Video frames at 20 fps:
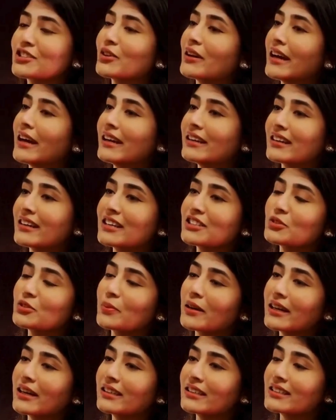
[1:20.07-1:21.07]
So hair
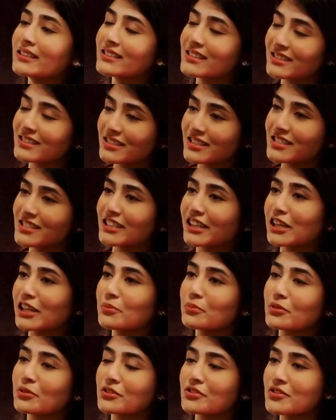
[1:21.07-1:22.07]
transplant is a surgical
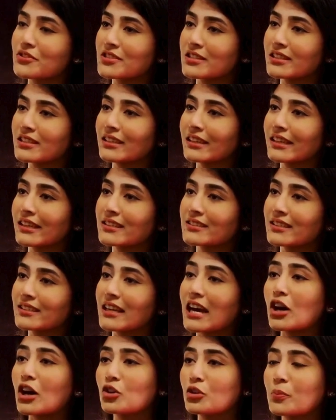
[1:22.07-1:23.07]
procedure. It's
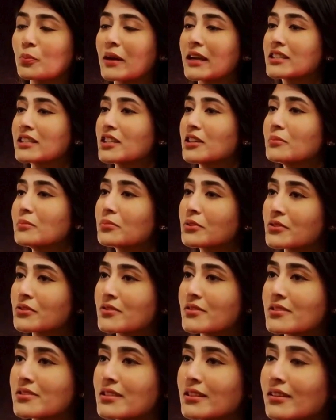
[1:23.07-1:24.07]
an outpatient
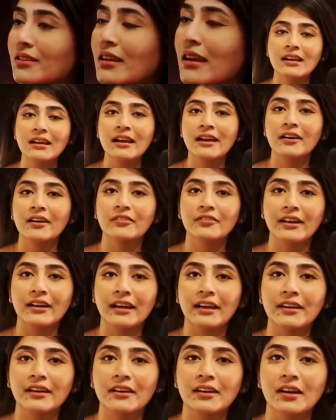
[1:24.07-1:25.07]
procedure
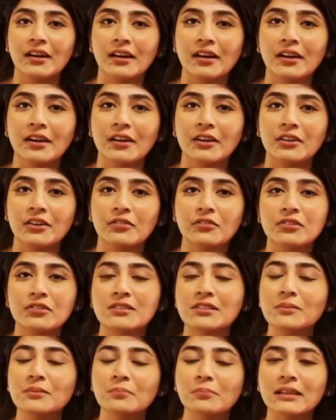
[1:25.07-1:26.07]
where for
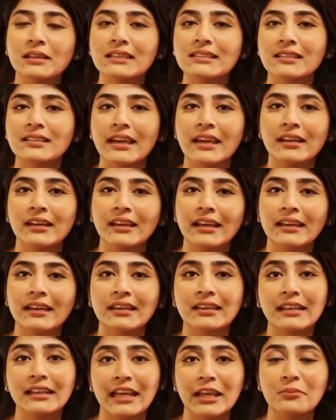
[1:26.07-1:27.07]
simply saying like in
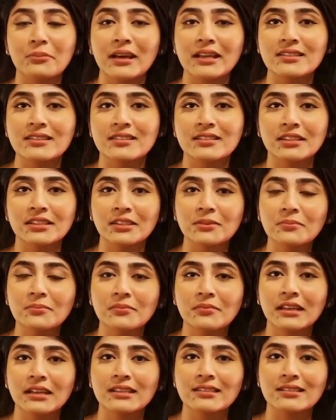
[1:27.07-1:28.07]
layman's
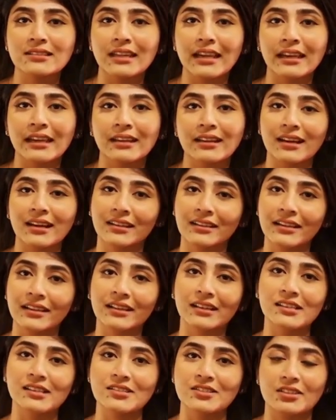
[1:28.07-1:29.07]
term, it's like
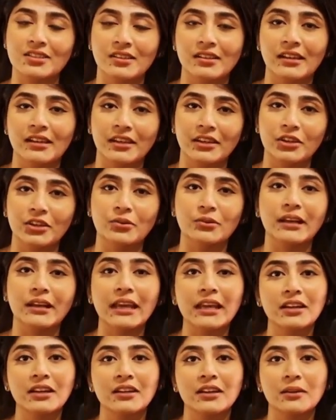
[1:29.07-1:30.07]
agriculture. Like you
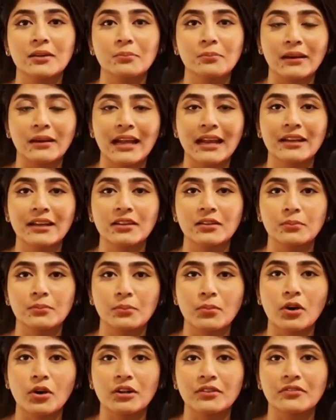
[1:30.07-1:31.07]
take a plant, a
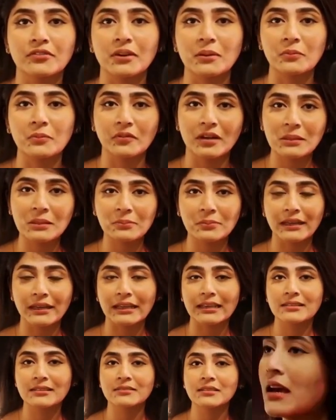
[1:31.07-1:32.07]
pot from one
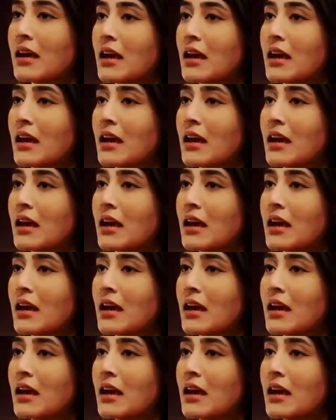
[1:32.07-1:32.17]
place